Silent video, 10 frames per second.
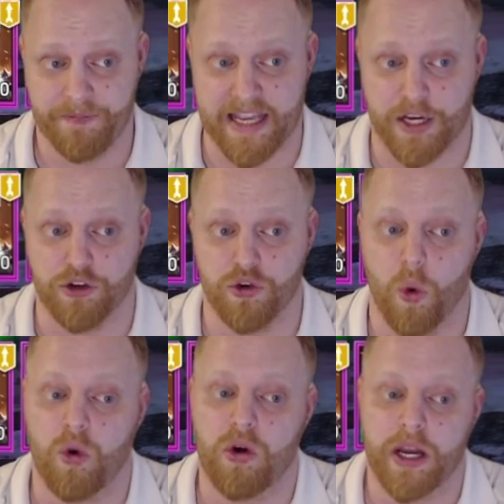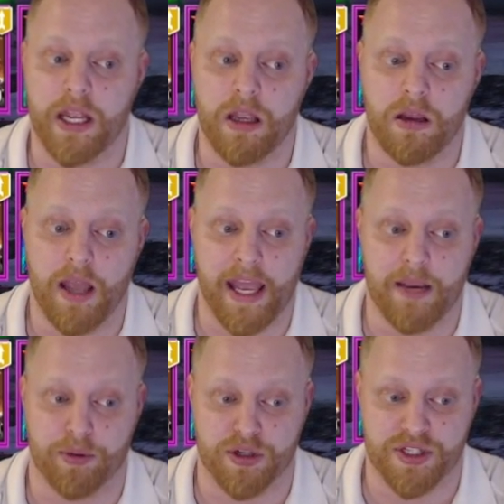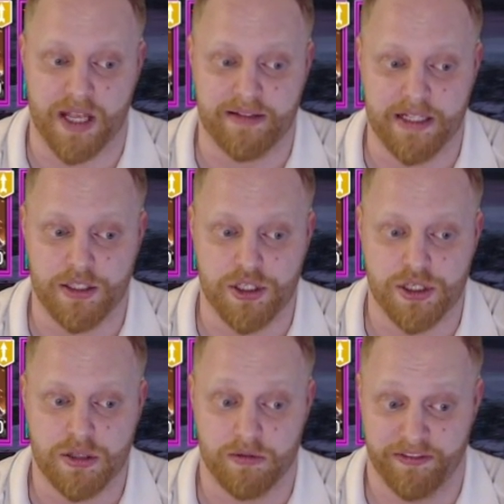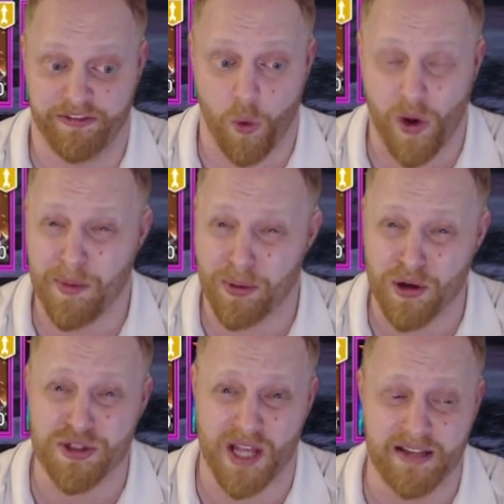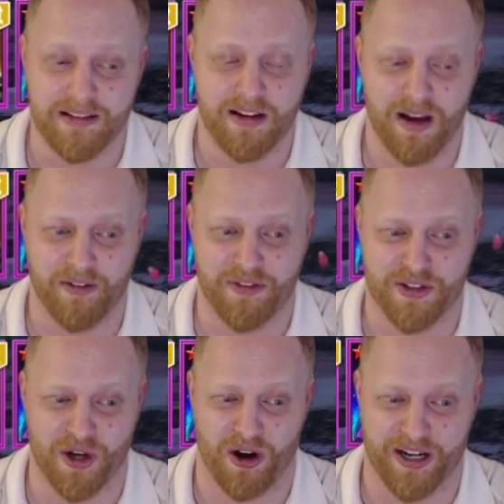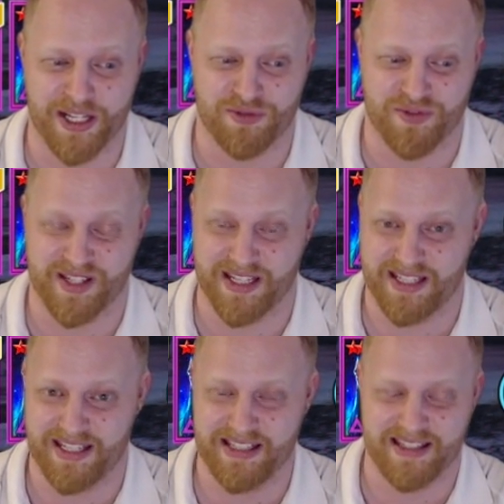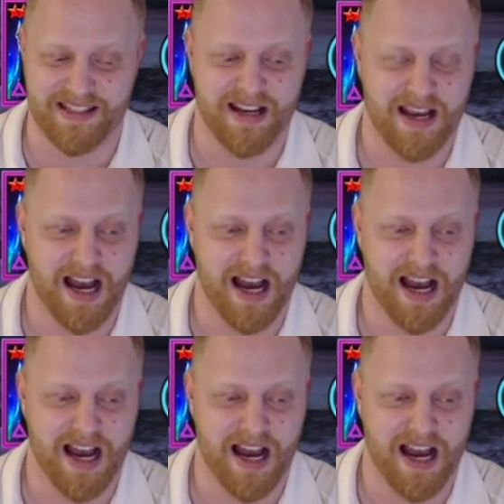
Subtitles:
ignoring a percentage, 40% of the target's resistance,